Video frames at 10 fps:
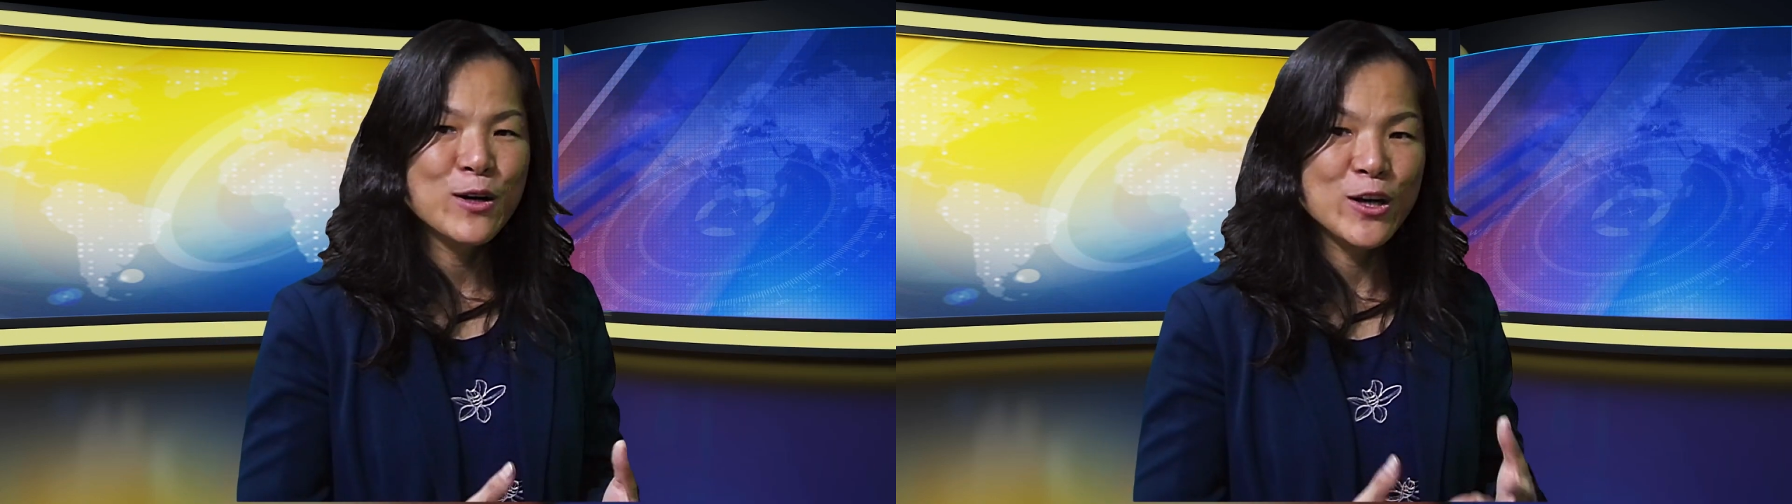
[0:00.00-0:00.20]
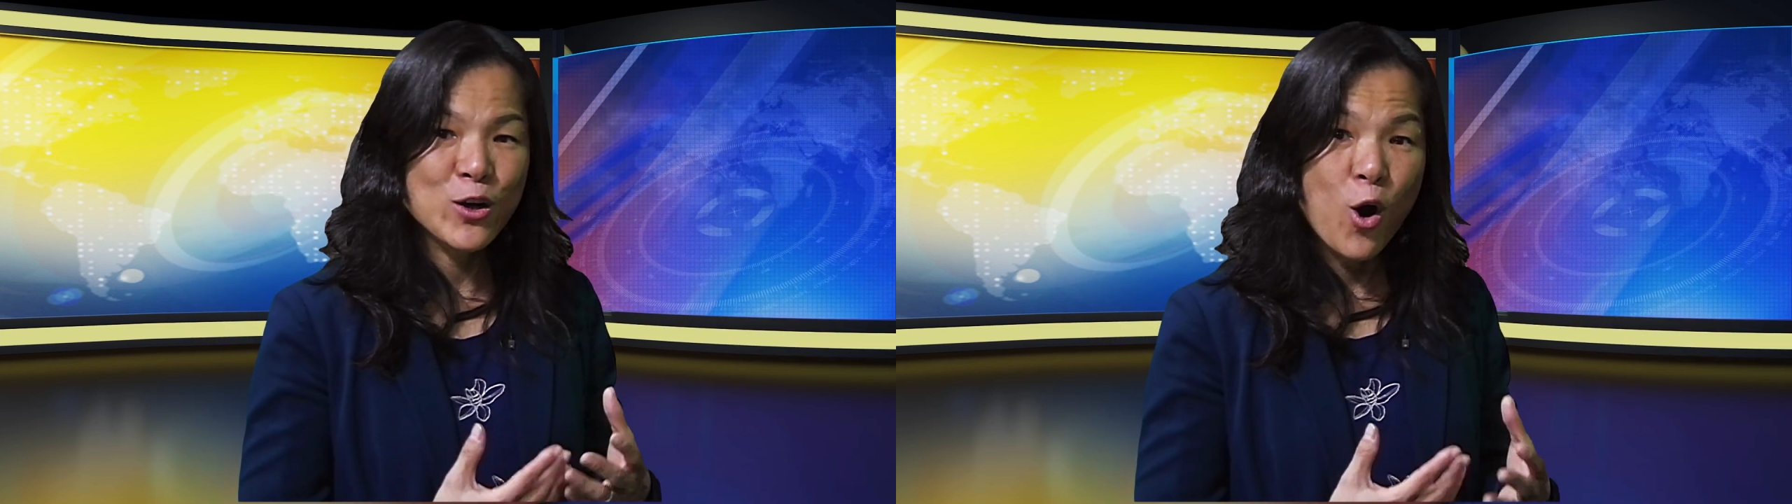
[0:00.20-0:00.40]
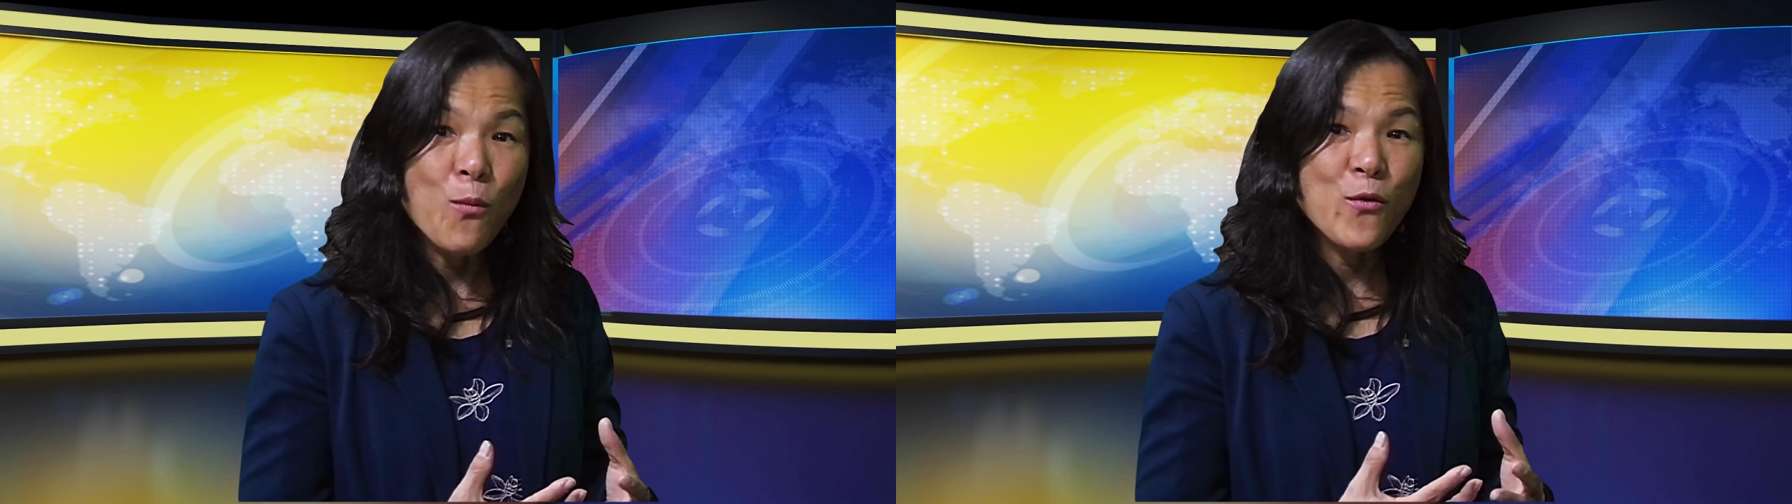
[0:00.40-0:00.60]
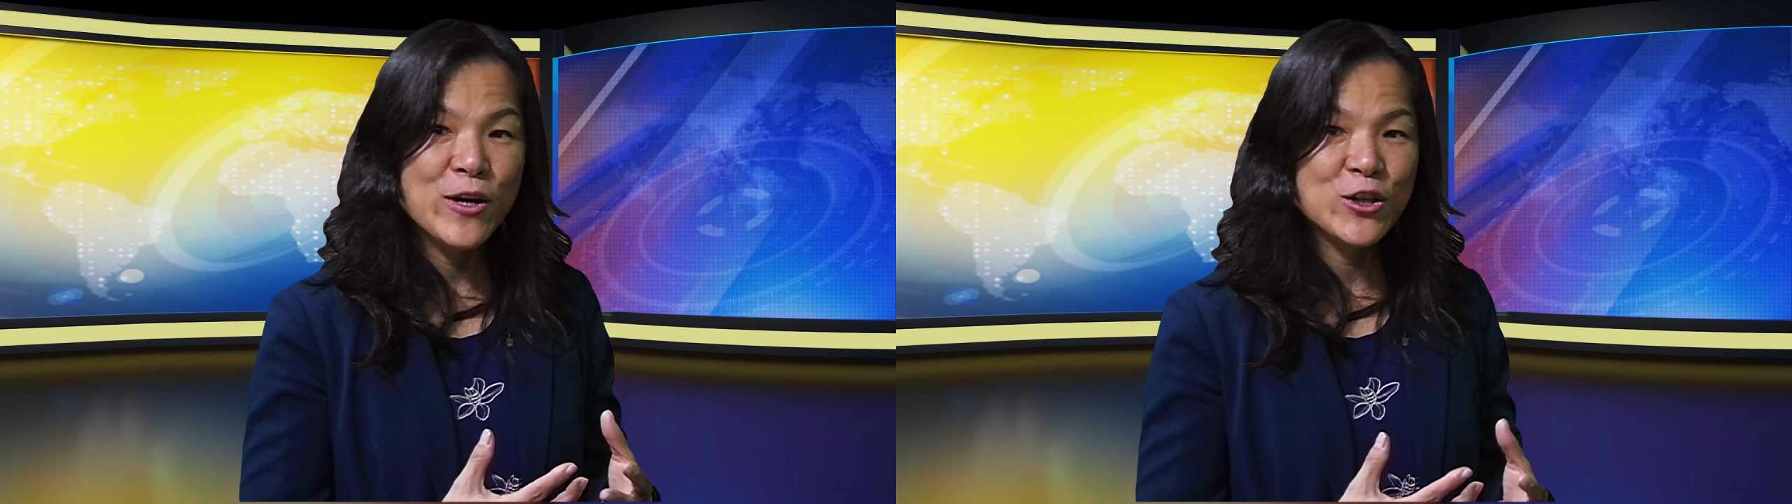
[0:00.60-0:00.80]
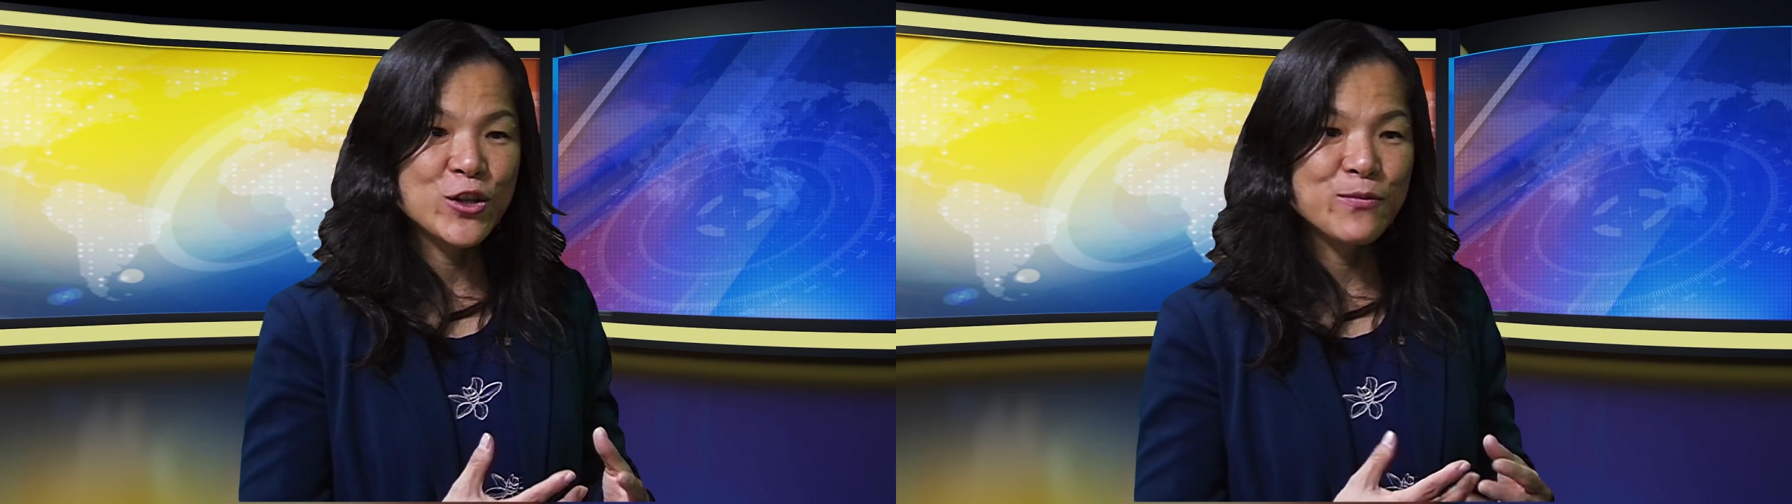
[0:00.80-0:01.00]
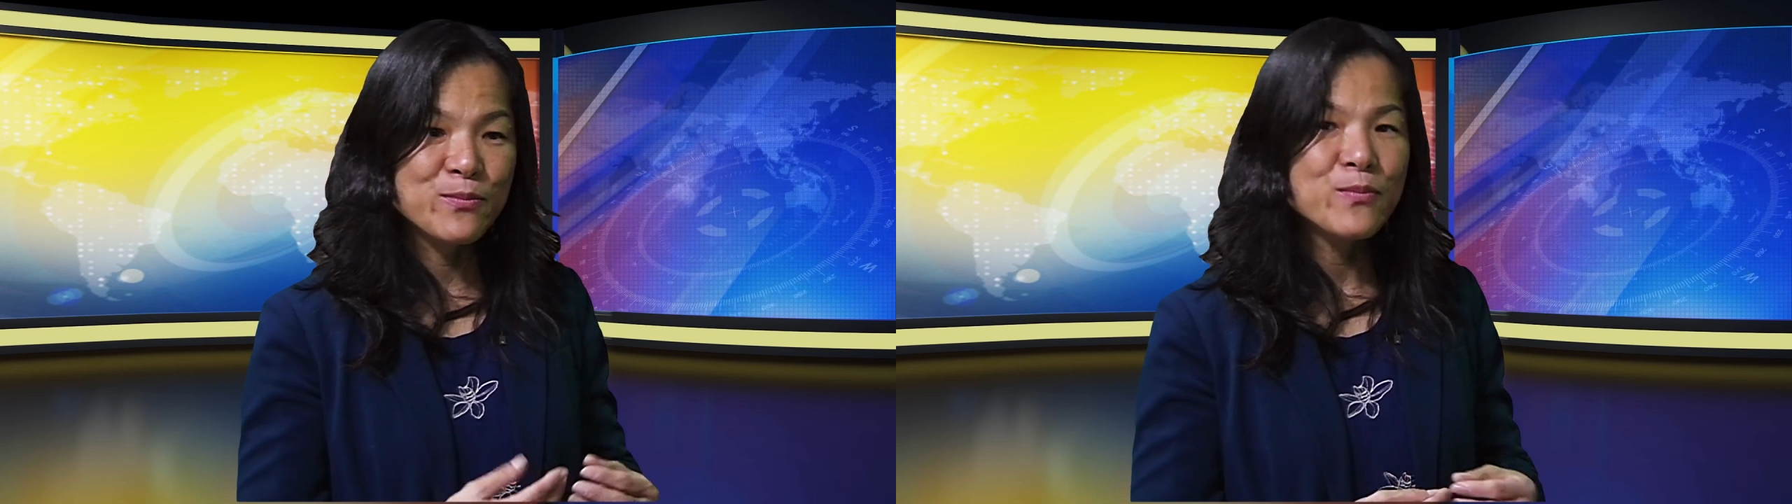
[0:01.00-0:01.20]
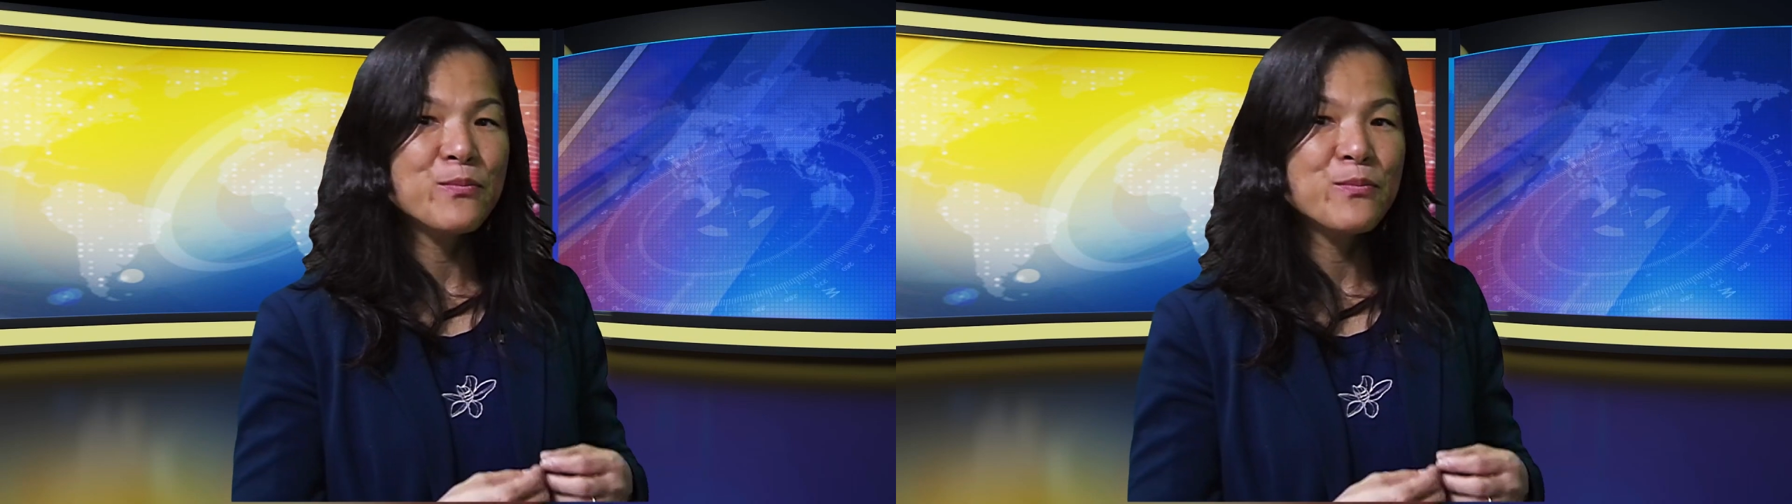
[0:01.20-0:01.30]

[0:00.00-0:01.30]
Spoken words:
the corporation